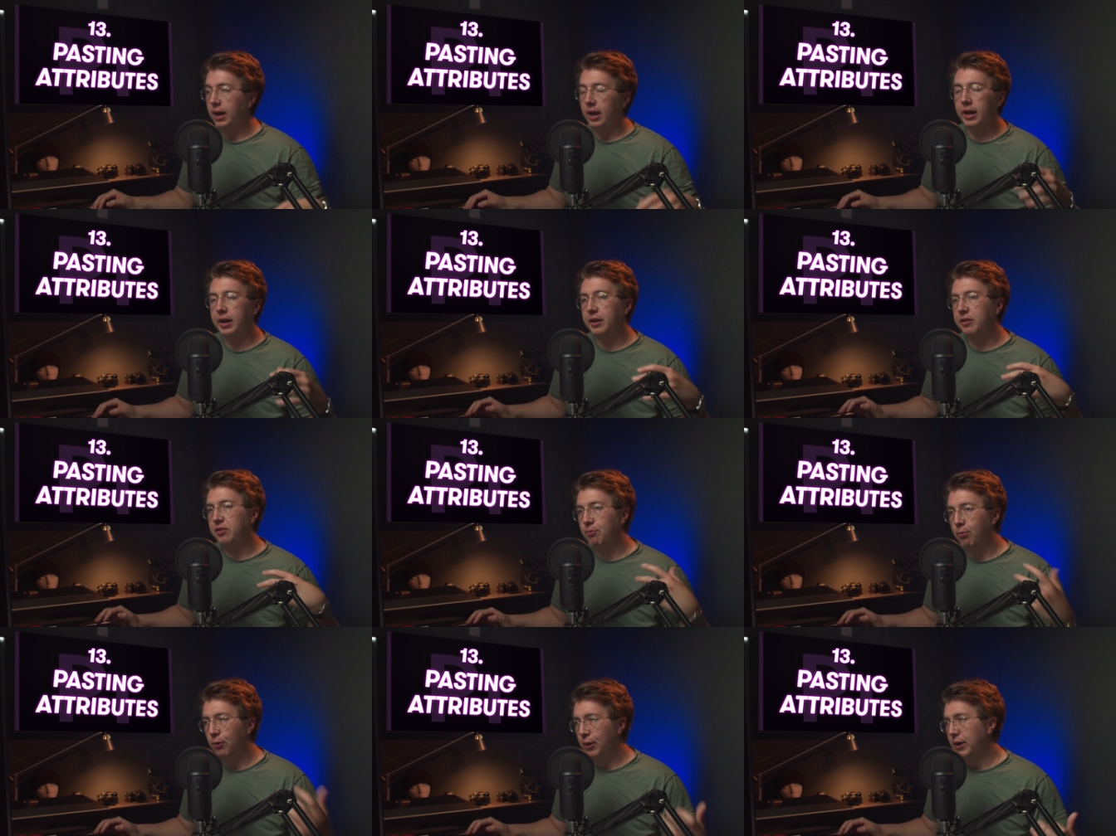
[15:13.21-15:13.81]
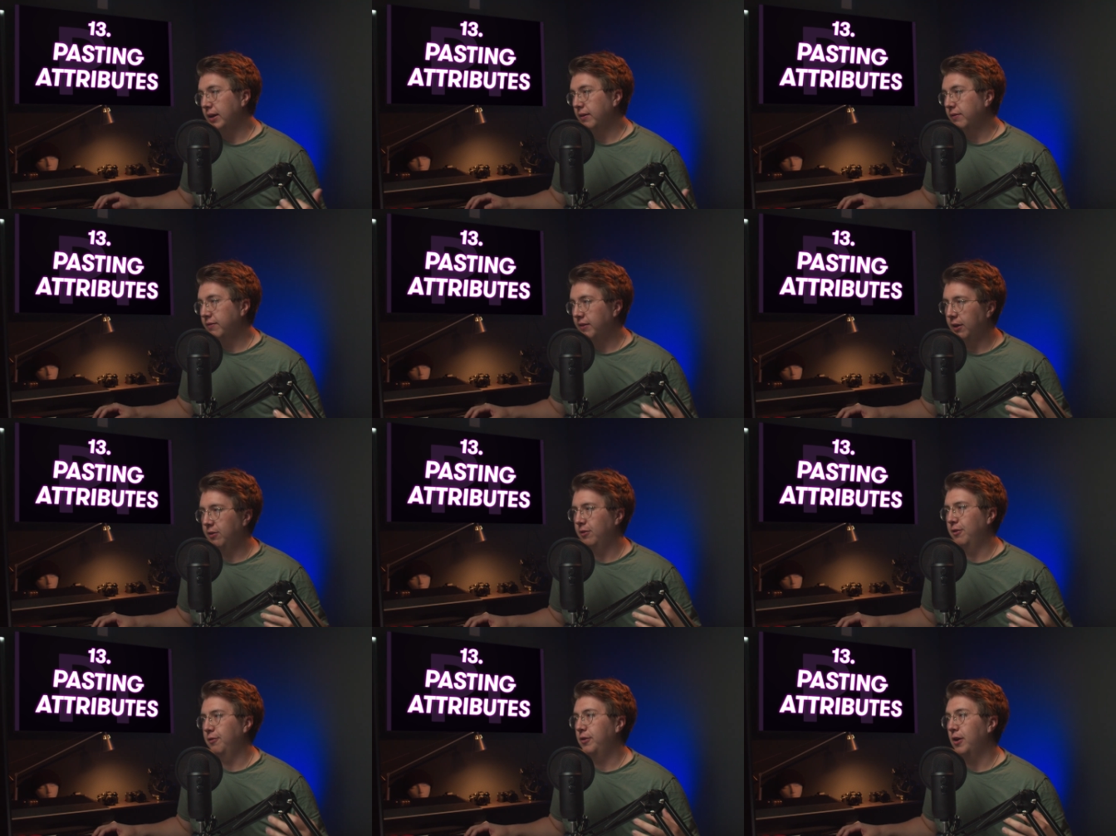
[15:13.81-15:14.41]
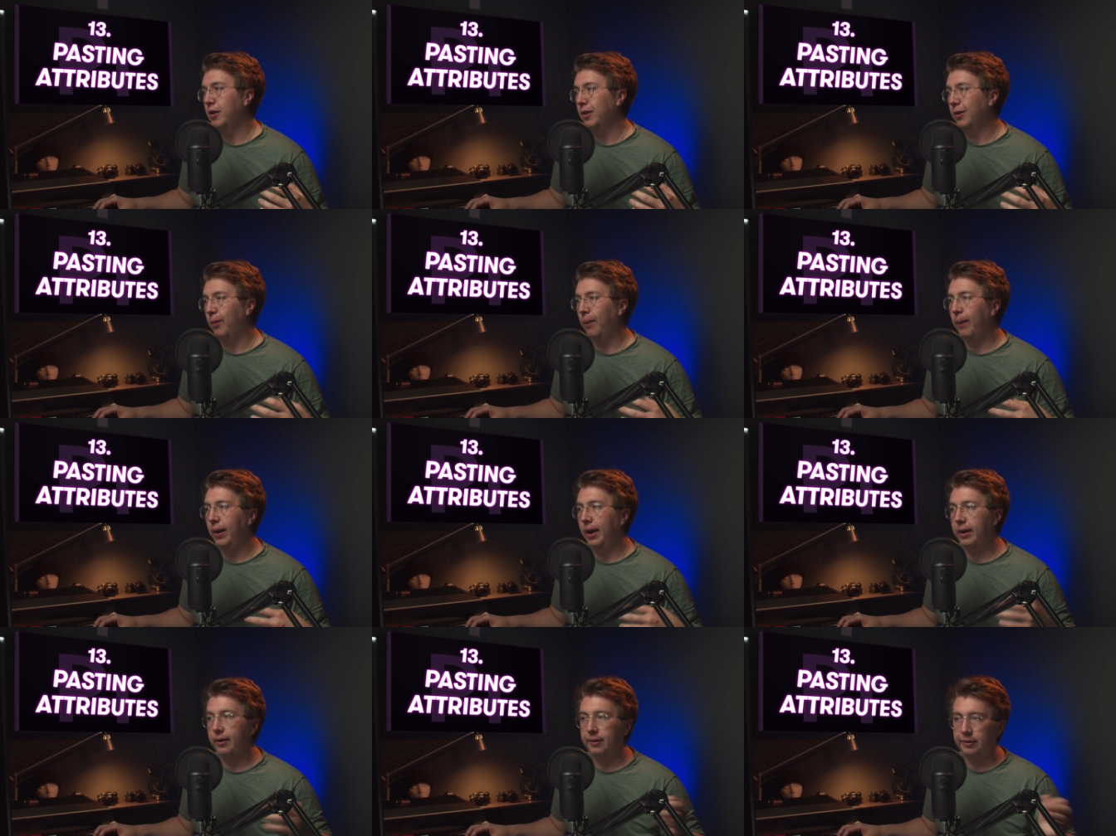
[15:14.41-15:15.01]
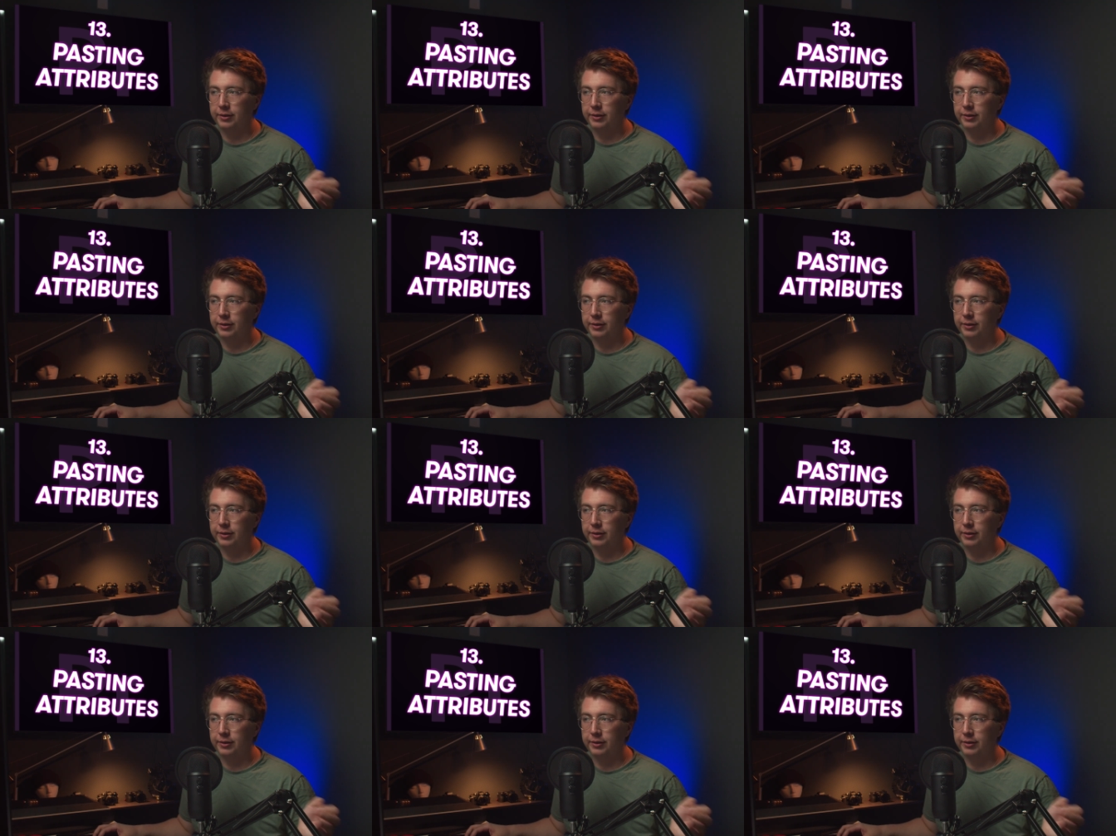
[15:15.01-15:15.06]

uh, it's a pretty intensive color grade,